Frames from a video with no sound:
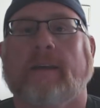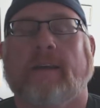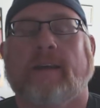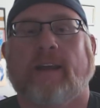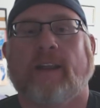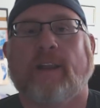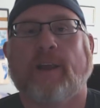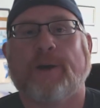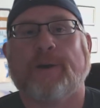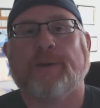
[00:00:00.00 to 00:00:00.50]

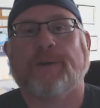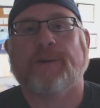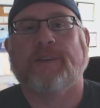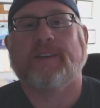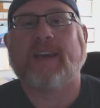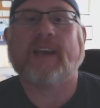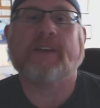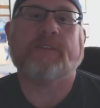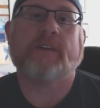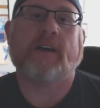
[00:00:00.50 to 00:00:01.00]
Hello,
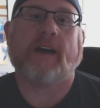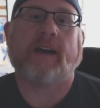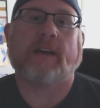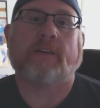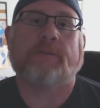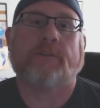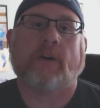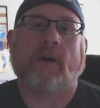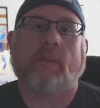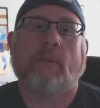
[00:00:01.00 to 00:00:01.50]
Dave
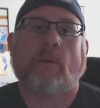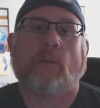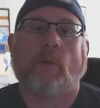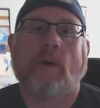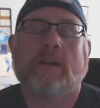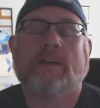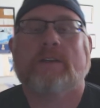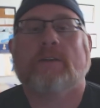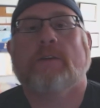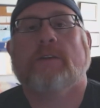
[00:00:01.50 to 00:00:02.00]
Knight from
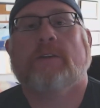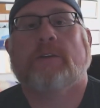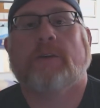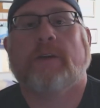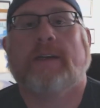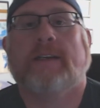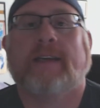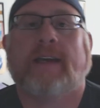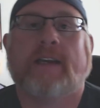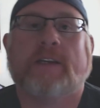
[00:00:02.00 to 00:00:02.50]

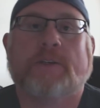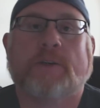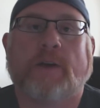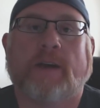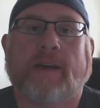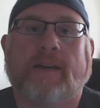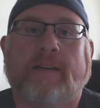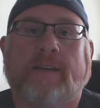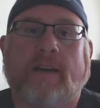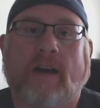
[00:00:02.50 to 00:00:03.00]

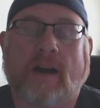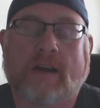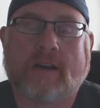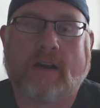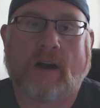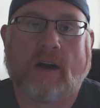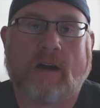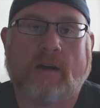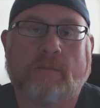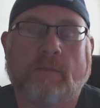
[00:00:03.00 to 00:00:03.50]

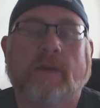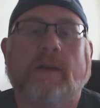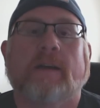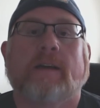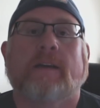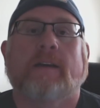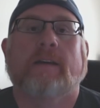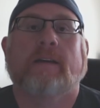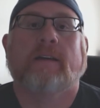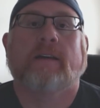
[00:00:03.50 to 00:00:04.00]
123daytrade.com.
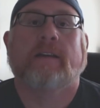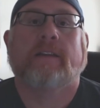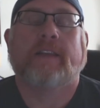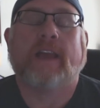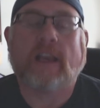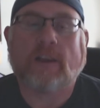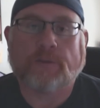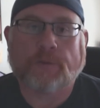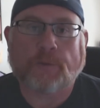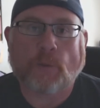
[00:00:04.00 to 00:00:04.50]

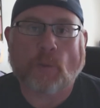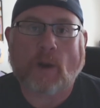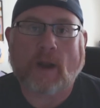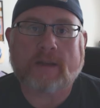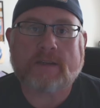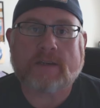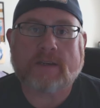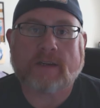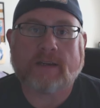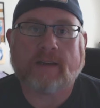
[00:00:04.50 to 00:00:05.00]
Thanks for
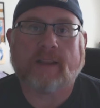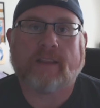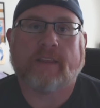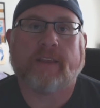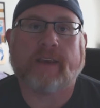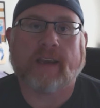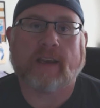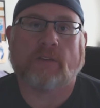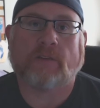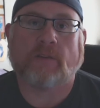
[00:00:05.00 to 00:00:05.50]
watching.
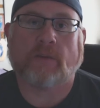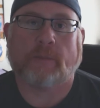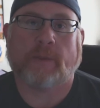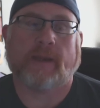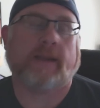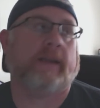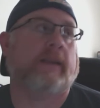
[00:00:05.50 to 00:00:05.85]
Thanks for being